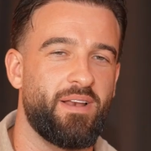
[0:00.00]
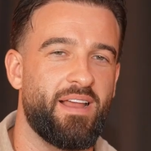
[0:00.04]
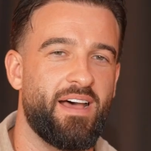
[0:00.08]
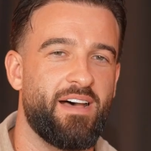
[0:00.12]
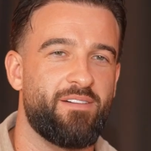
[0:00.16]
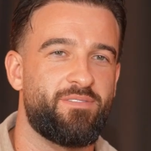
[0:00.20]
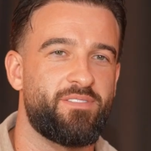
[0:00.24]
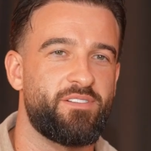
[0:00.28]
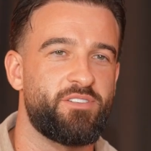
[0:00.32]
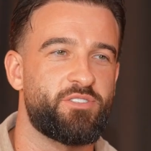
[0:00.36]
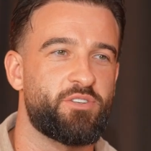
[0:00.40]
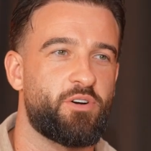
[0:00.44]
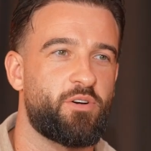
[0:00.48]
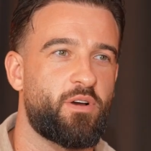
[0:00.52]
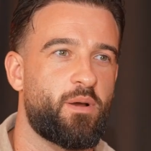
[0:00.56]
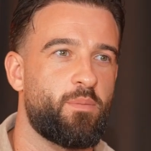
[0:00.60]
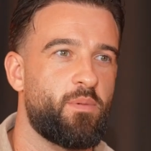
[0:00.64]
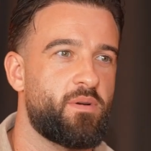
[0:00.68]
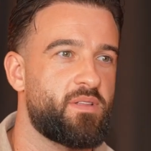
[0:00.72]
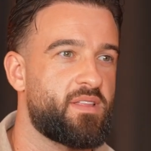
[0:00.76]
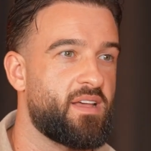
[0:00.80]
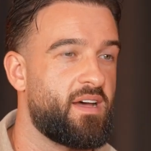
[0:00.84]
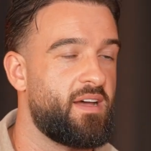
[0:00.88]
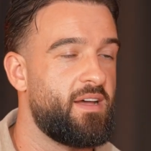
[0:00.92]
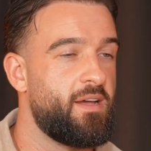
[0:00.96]
laugh and joke
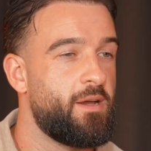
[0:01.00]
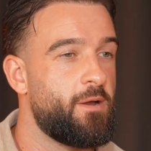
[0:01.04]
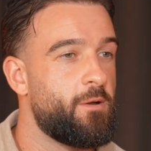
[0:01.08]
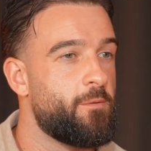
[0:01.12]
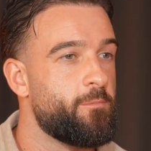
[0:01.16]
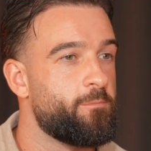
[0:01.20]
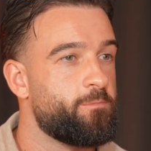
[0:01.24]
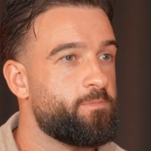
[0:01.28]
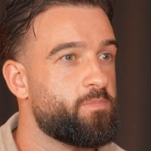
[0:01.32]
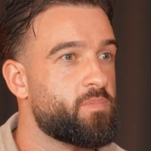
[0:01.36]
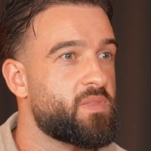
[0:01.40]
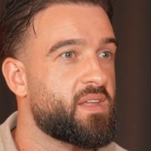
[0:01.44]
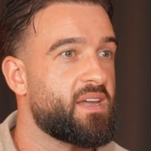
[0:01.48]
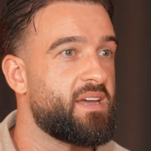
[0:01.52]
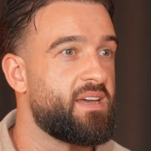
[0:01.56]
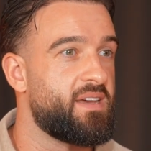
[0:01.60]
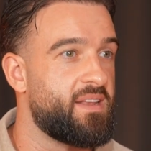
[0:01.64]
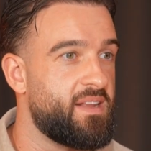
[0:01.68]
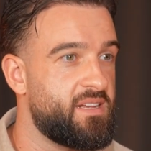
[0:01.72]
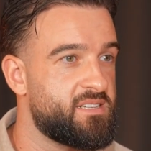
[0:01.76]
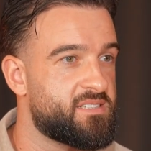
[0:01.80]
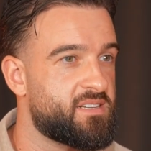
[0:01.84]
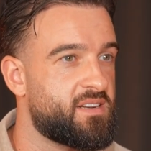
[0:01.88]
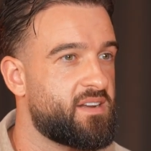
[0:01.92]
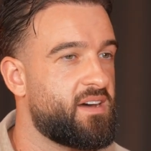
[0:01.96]
about that.
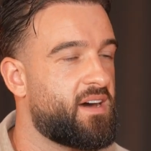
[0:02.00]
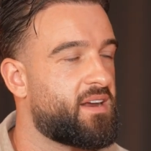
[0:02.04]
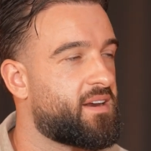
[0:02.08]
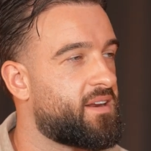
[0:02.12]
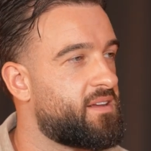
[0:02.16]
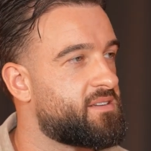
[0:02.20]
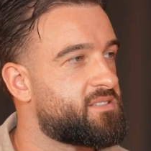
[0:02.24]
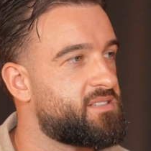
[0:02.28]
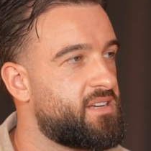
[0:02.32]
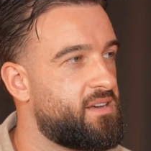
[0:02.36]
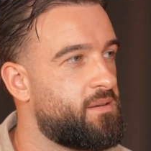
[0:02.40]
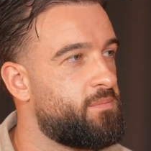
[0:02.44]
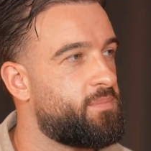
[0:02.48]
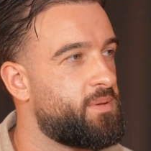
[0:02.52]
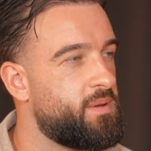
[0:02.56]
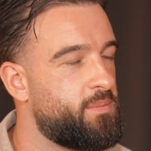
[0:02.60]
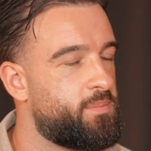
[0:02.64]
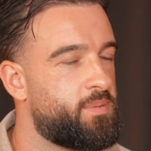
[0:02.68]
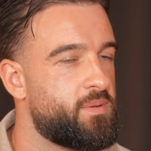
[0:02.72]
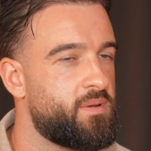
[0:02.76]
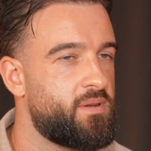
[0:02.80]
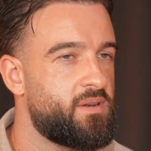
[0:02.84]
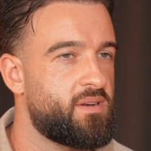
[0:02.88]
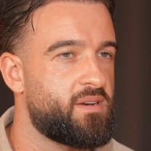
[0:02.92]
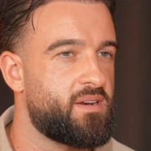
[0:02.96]
It is a lot of the same people,